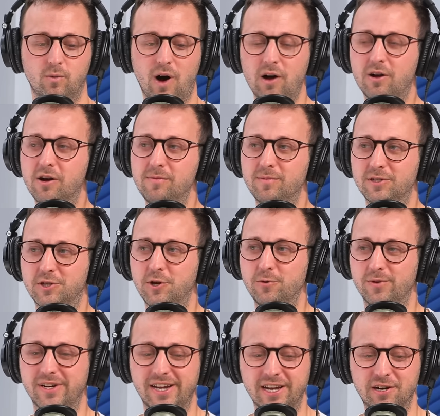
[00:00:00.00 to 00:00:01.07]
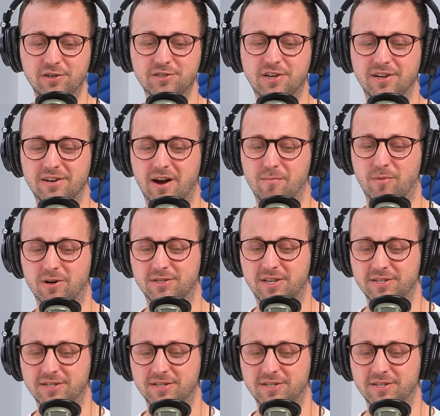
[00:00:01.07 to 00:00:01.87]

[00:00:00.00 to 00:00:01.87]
Welcome to Neal's Numbers,